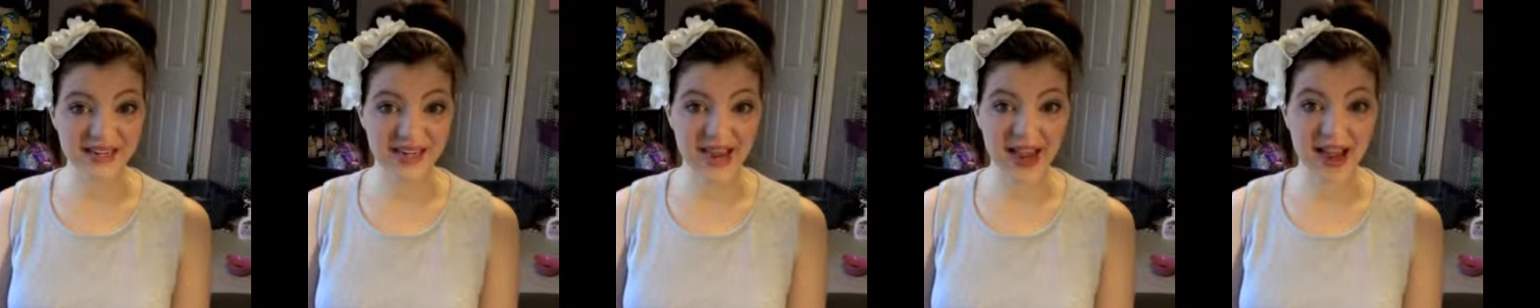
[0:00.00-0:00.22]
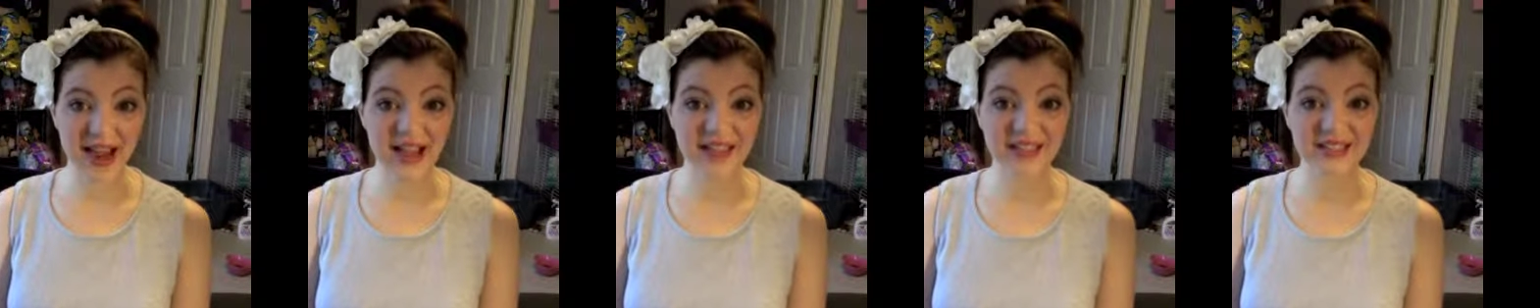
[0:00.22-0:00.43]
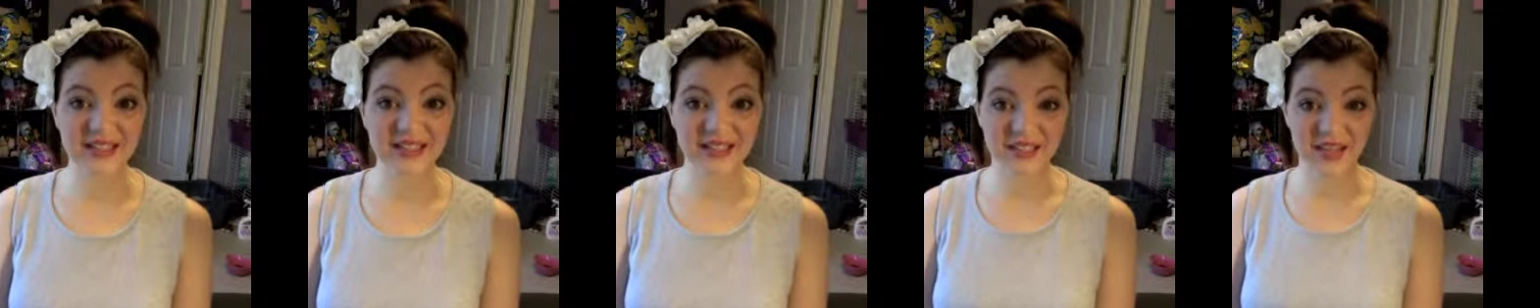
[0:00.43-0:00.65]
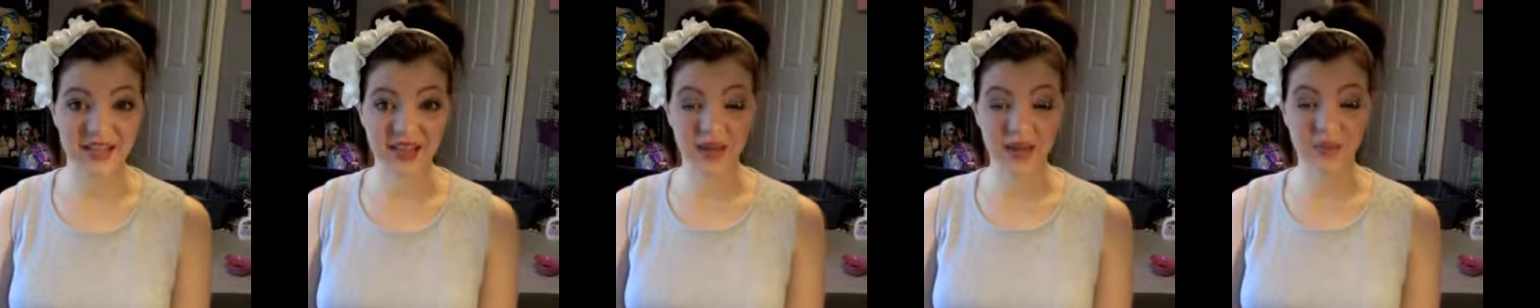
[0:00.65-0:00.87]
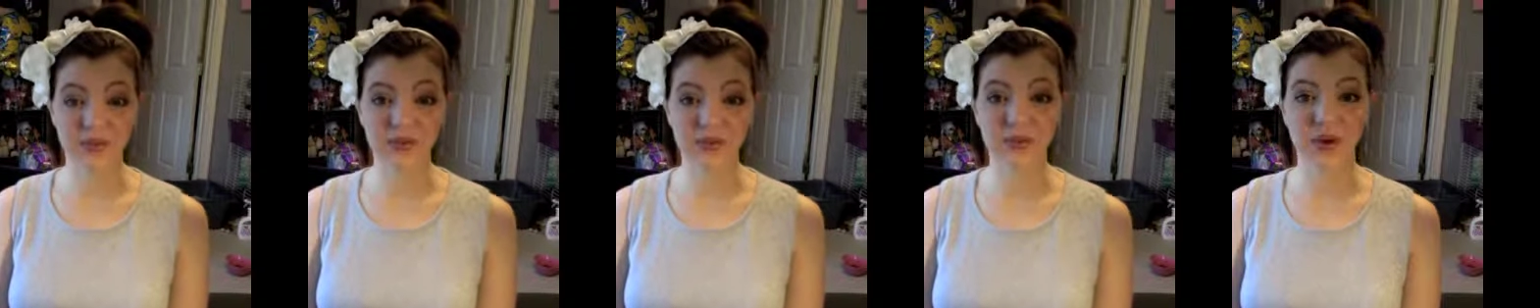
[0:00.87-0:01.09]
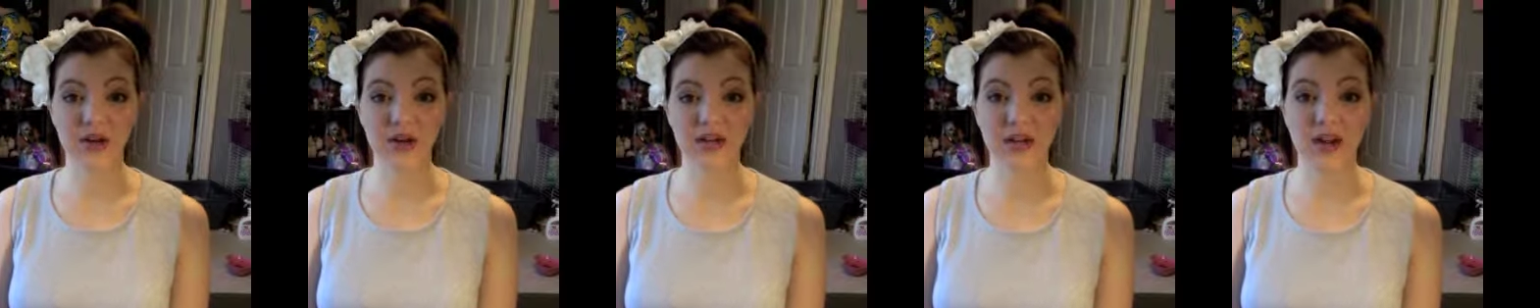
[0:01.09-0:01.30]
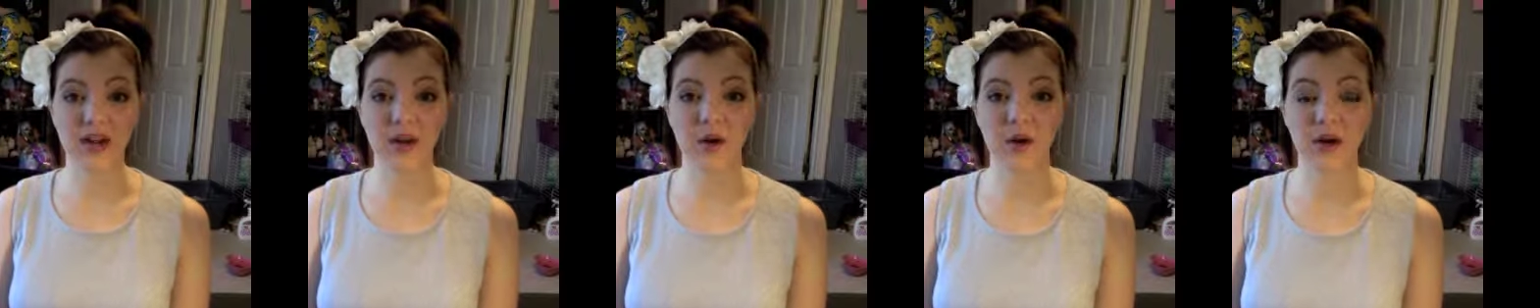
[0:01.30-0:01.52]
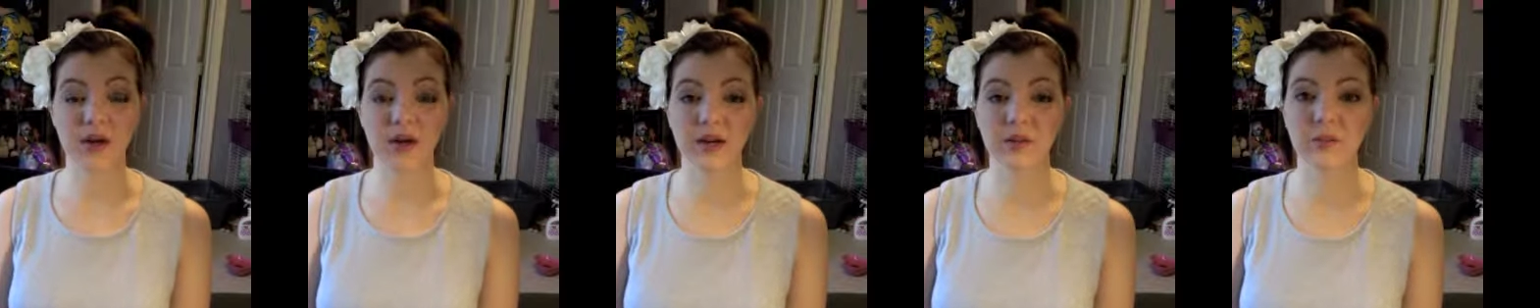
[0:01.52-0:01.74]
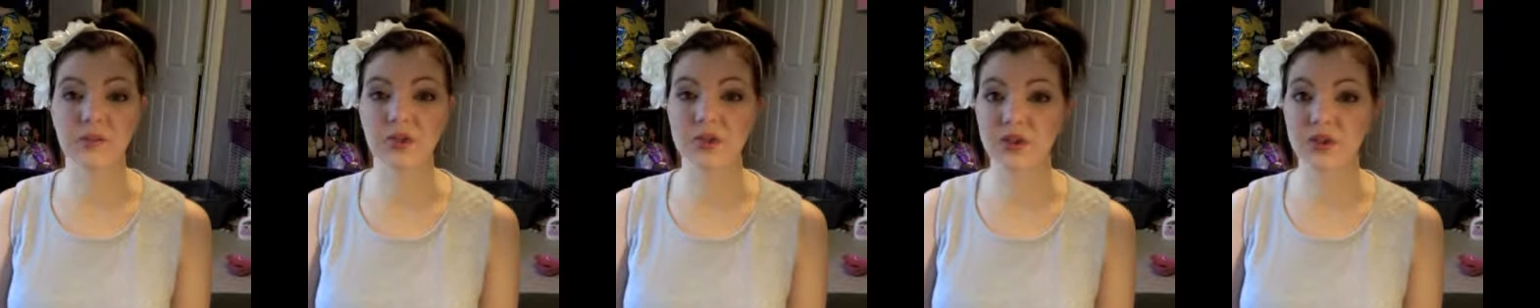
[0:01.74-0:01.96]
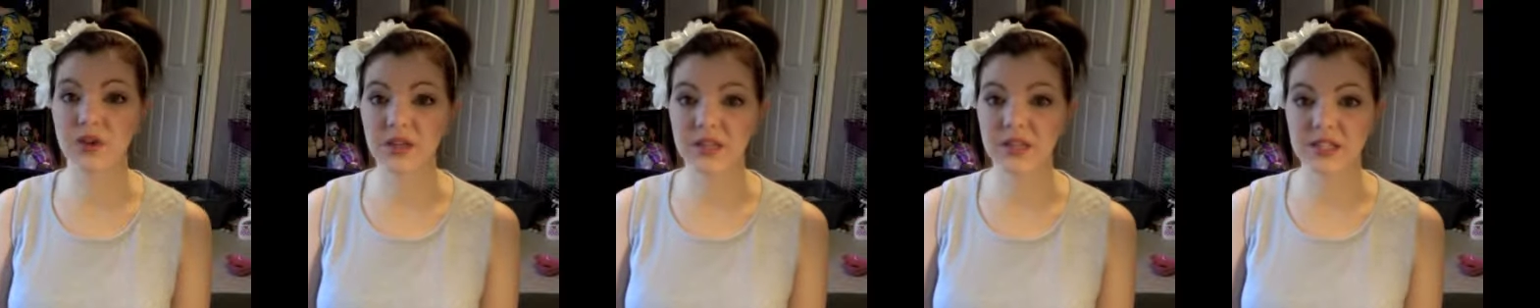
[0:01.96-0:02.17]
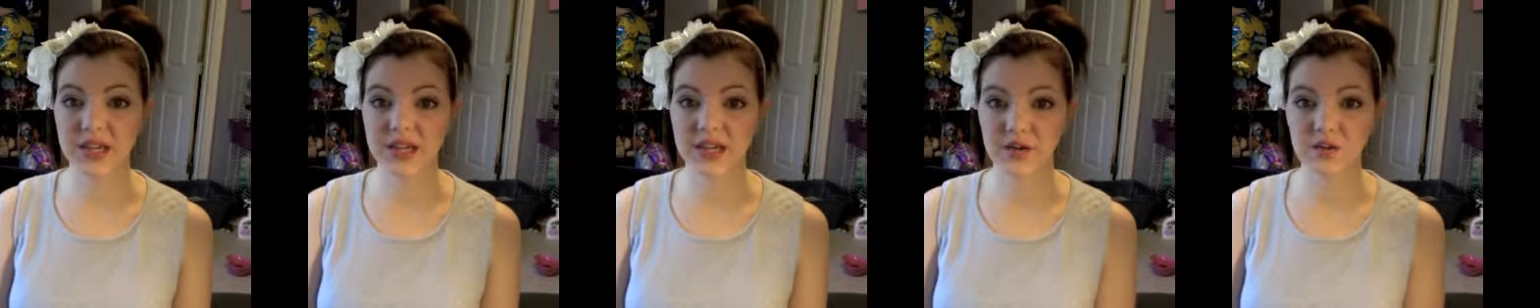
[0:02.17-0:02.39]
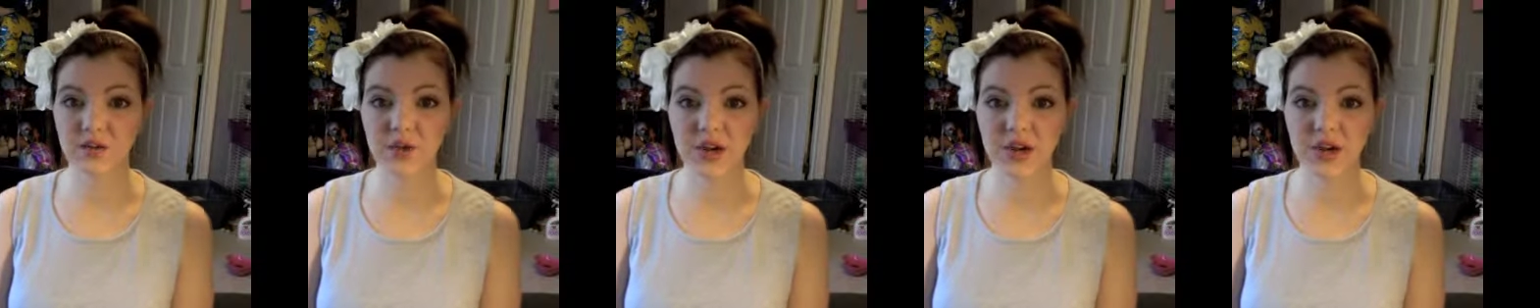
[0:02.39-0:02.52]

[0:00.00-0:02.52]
Cat stamps right now, and I'm so excited.